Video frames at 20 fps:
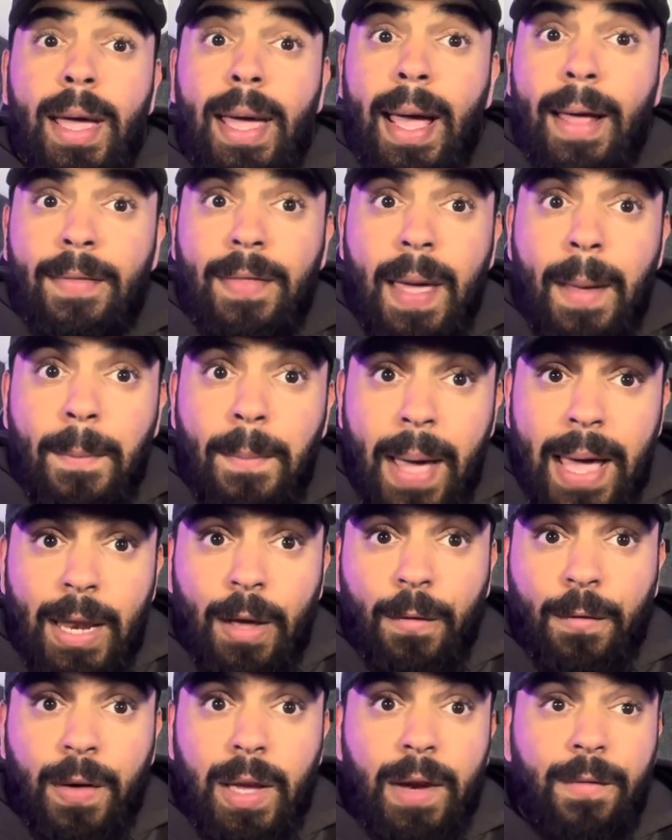and they're
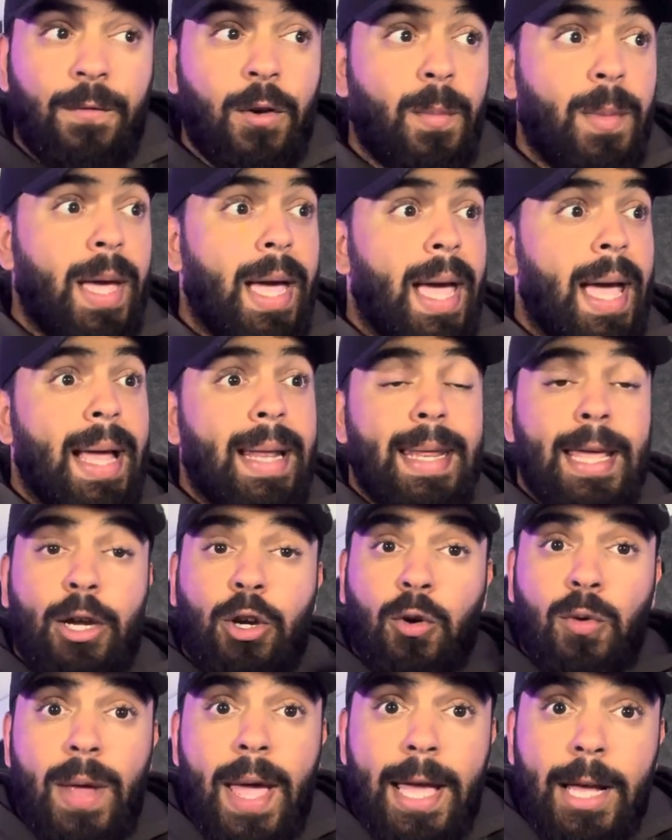benefiting from it, and they're
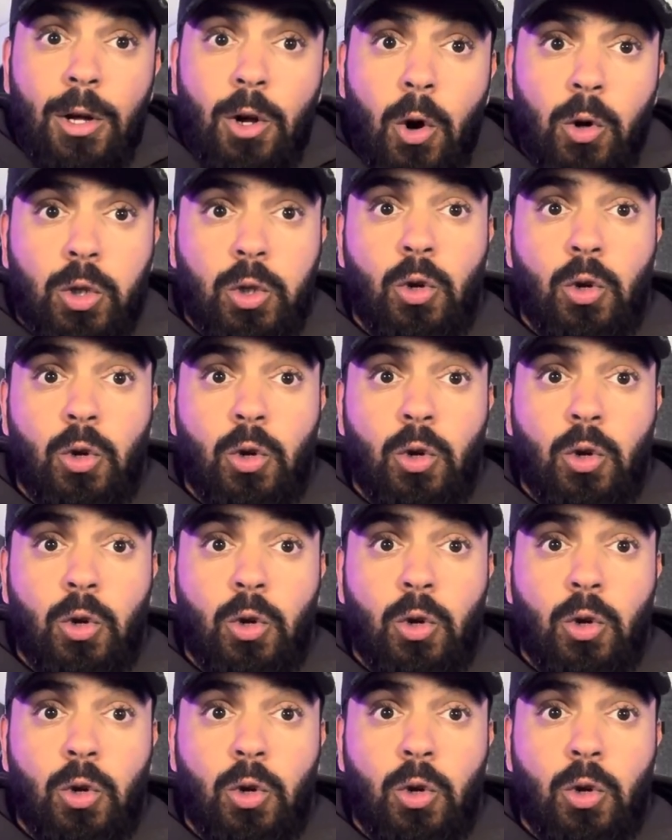creating goal